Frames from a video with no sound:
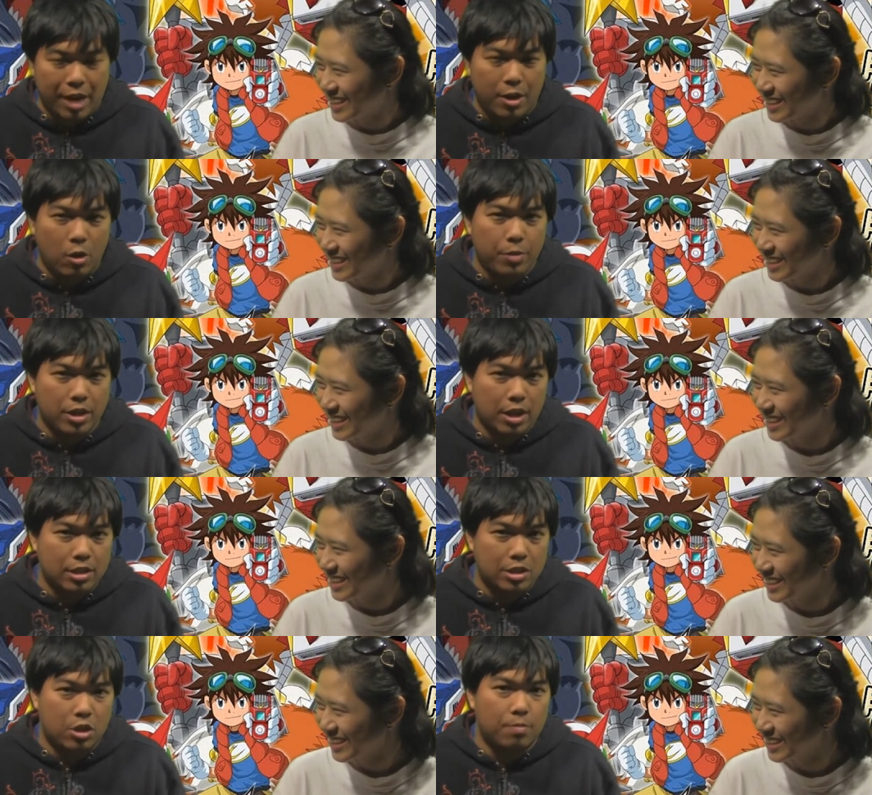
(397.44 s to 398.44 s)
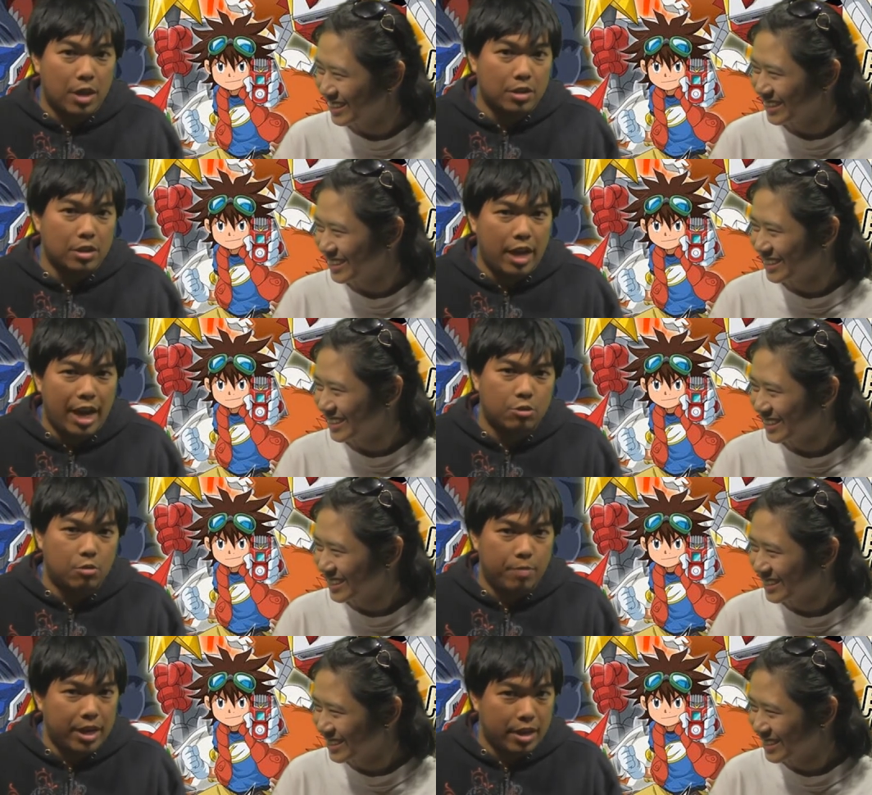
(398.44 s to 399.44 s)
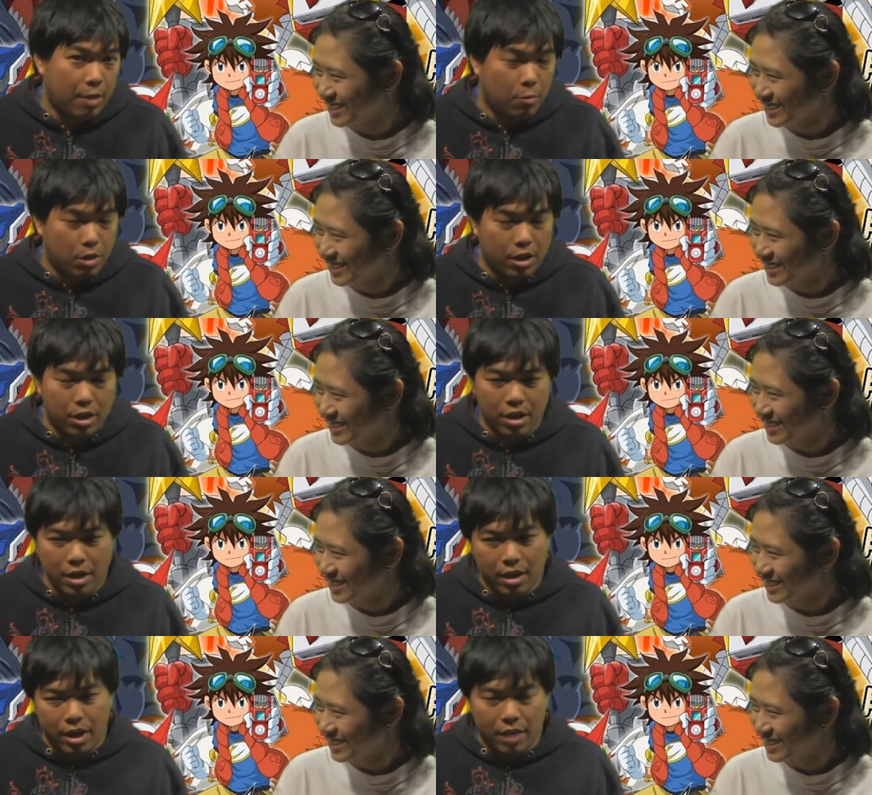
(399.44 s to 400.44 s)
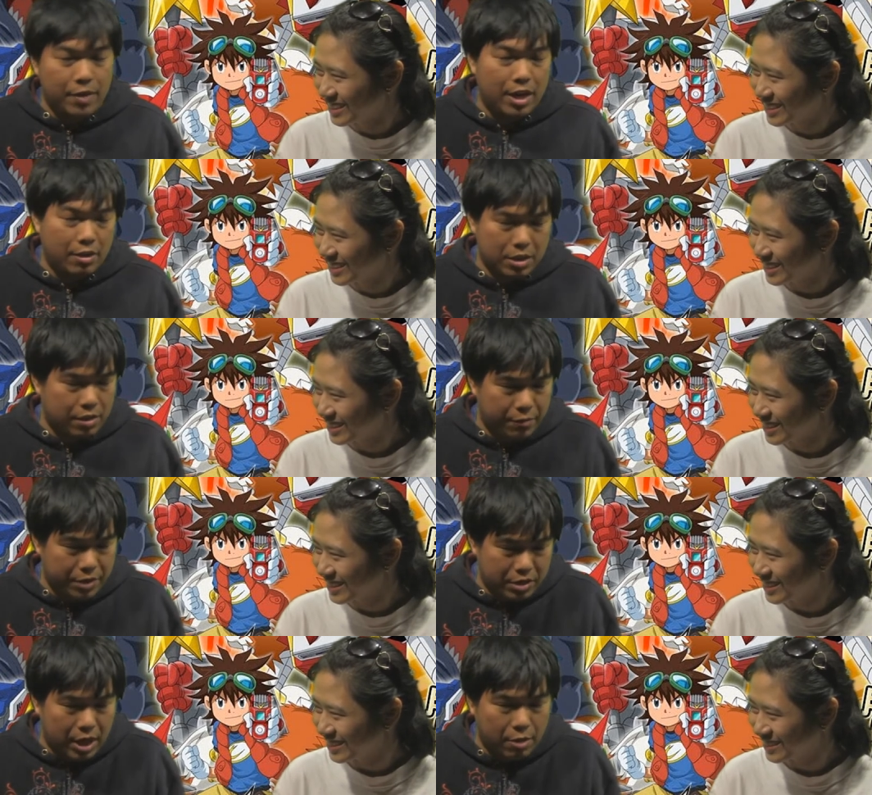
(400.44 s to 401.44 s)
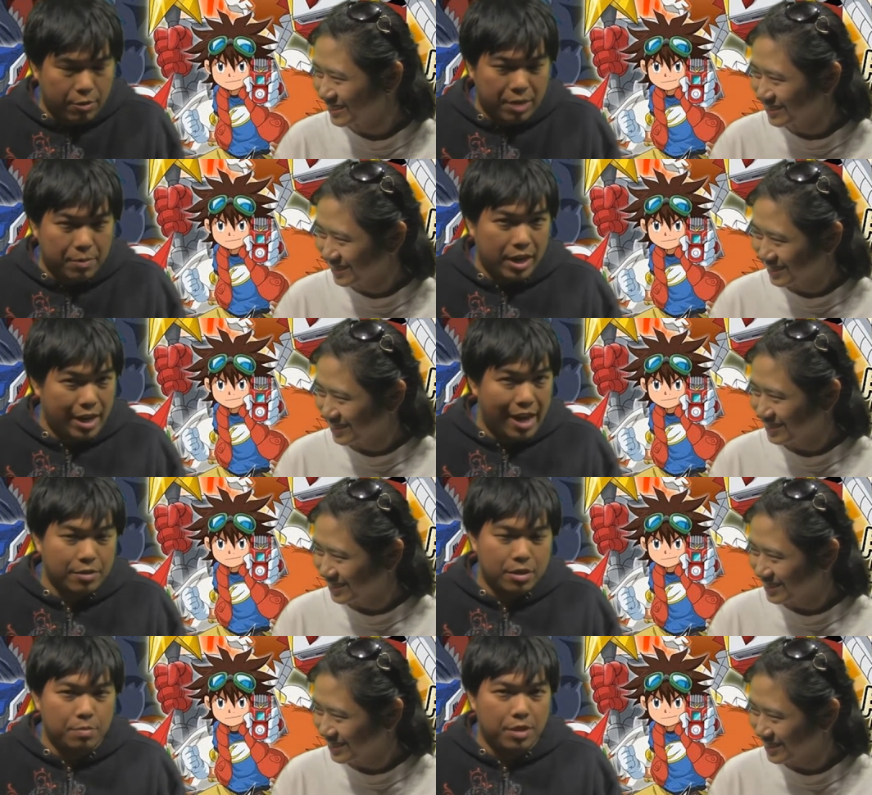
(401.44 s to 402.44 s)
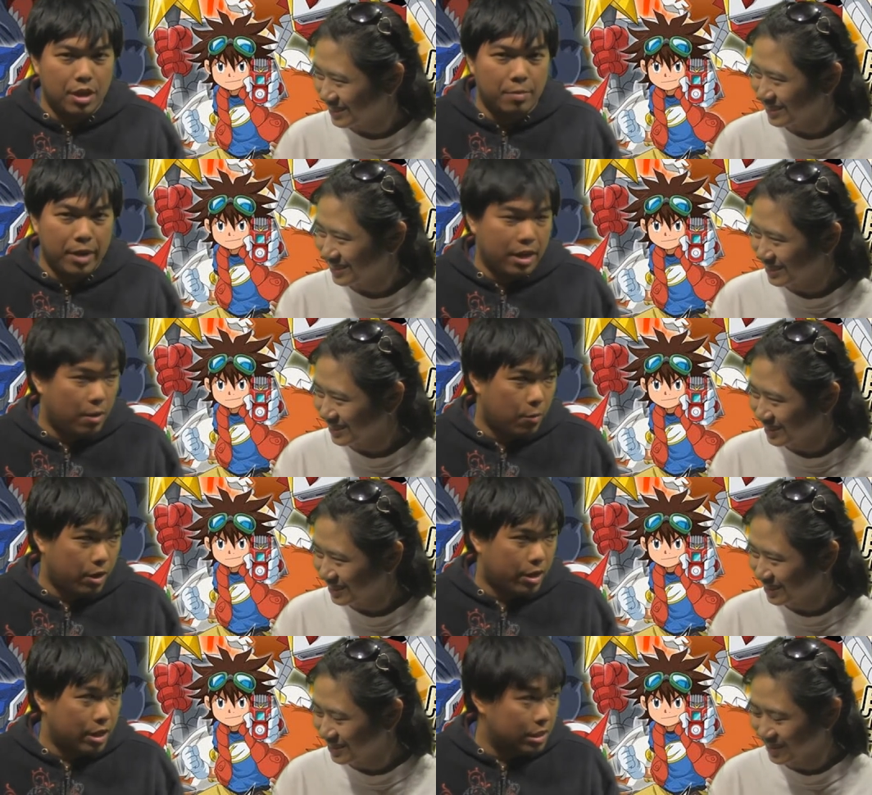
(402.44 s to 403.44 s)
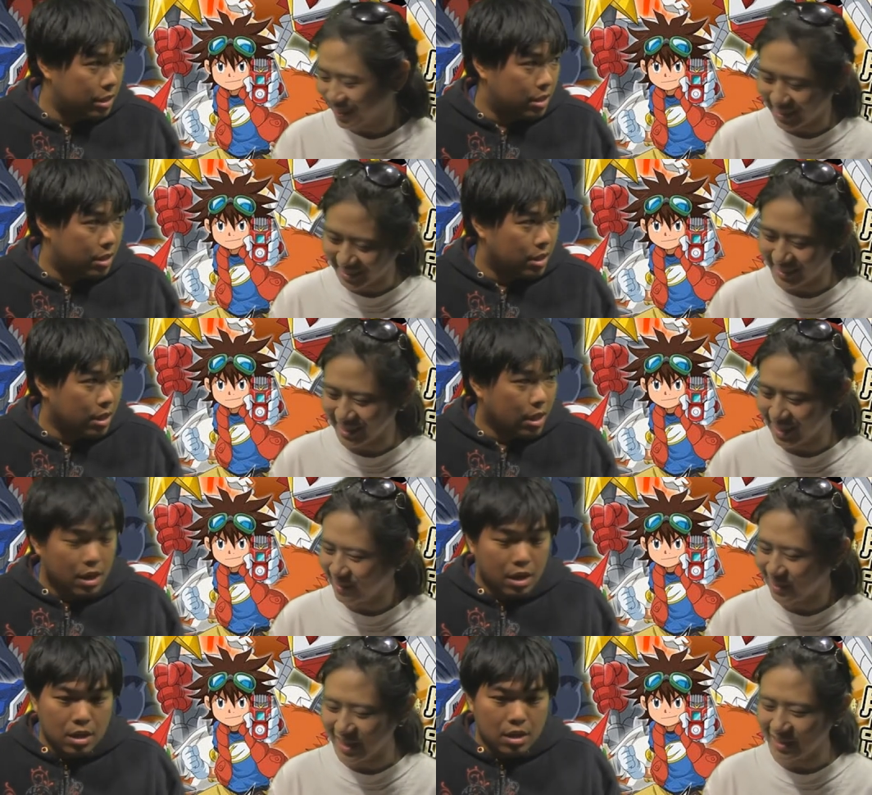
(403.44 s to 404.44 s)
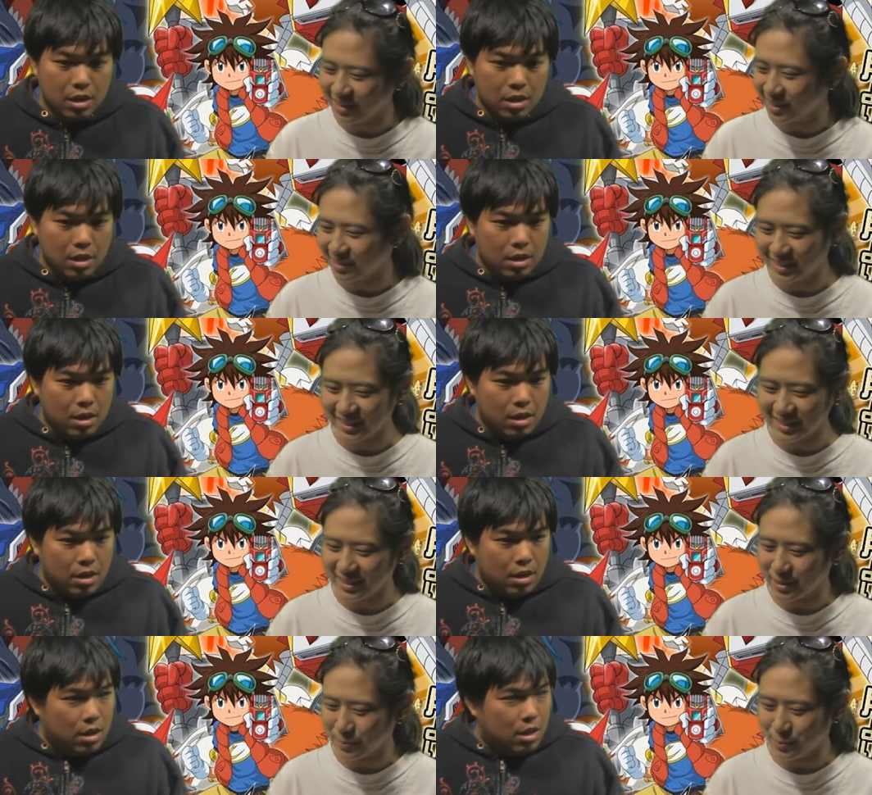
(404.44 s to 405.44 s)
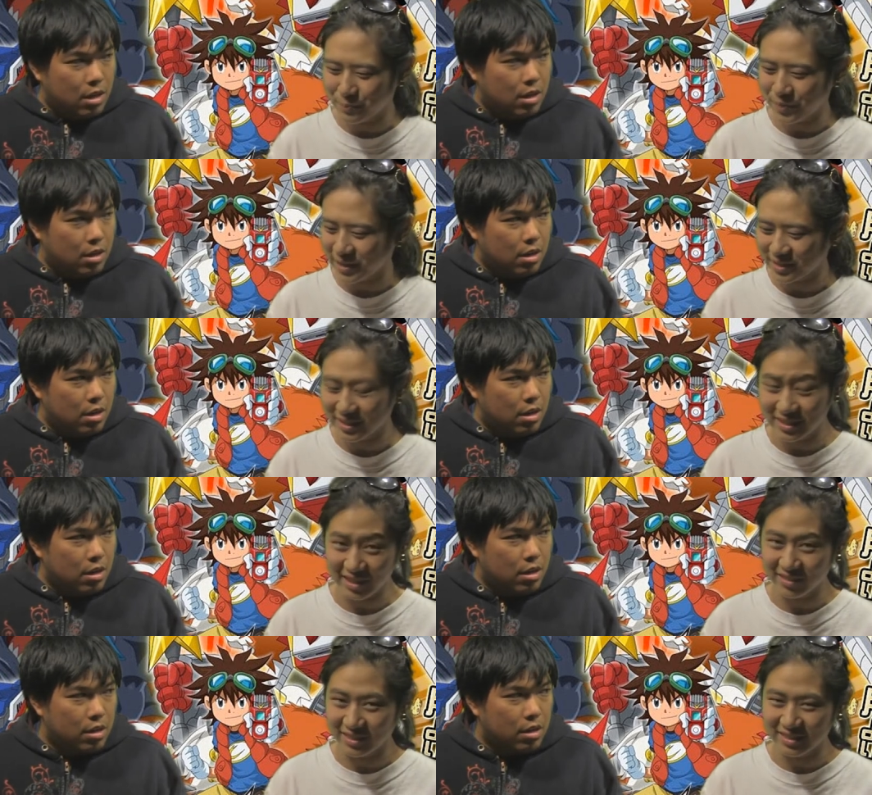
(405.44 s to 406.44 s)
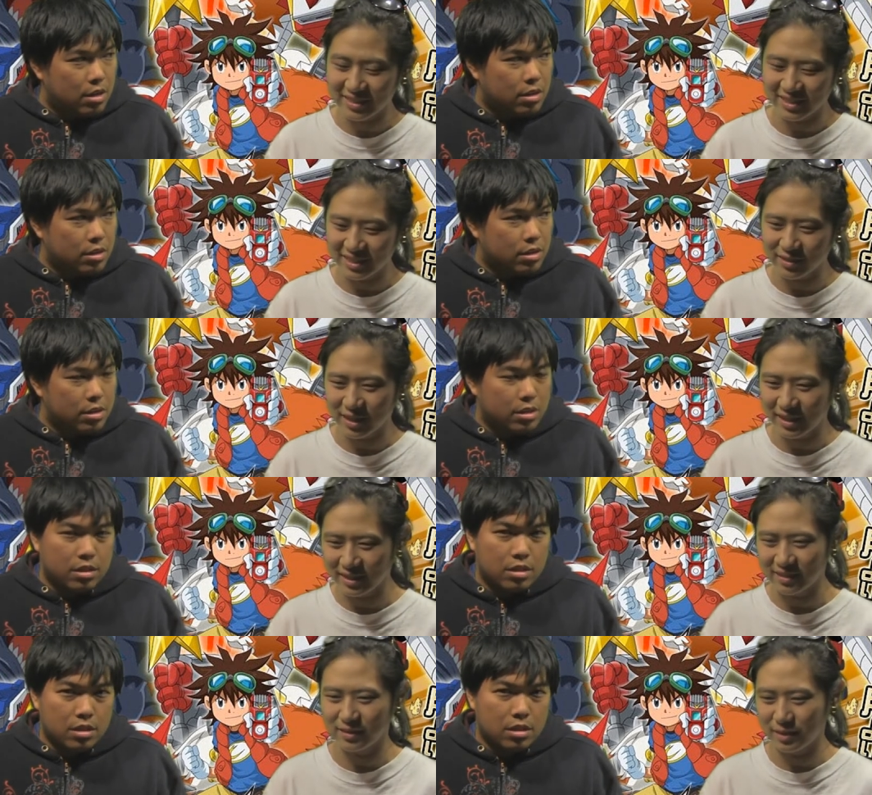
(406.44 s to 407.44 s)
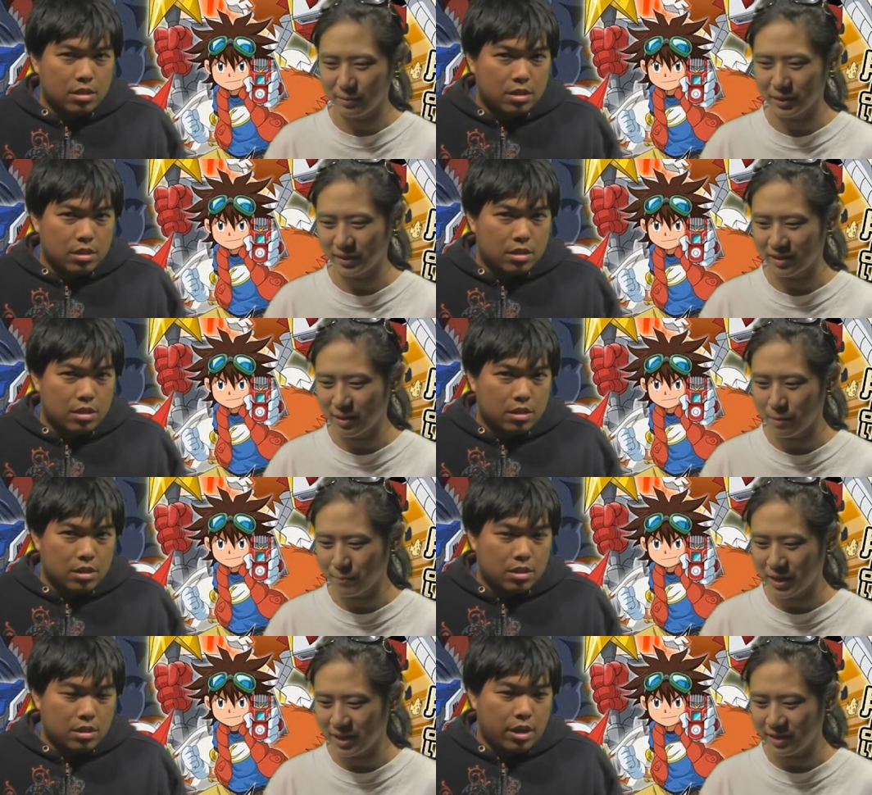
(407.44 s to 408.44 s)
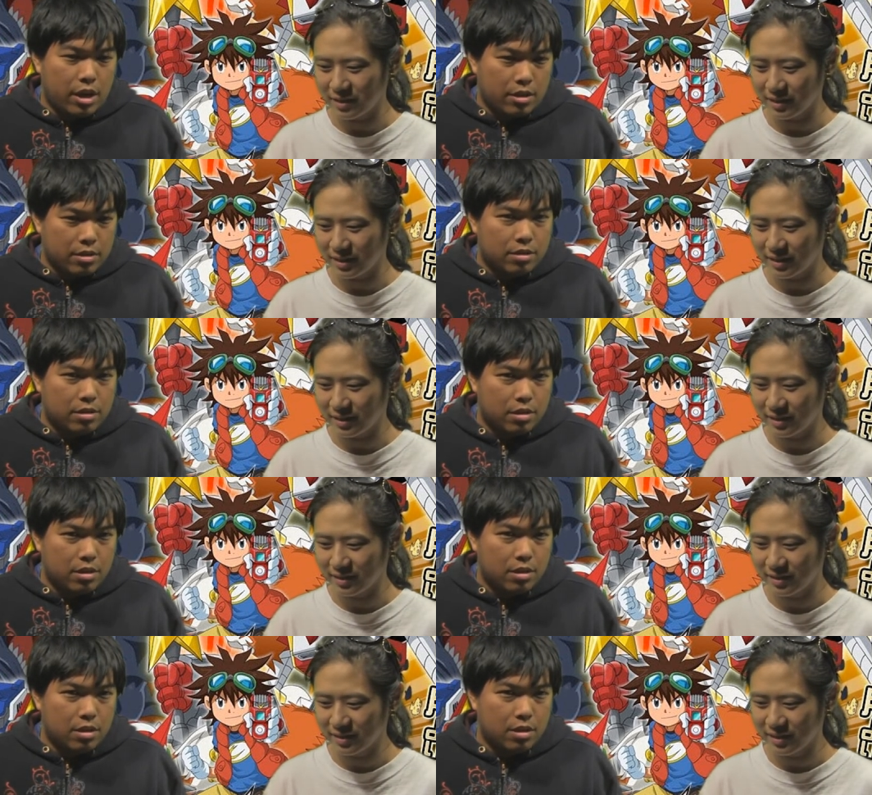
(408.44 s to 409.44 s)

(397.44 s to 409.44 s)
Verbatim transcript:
Speaker 1: and I hope it does jump onto the actual main network, if it has, uh, if it's not already been announced to be on the main network.
Speaker 2: Okay. No, well, I don't know, cause uh, that's the general news. It's like okay, Nickelodeon picked it up, and yeah. and.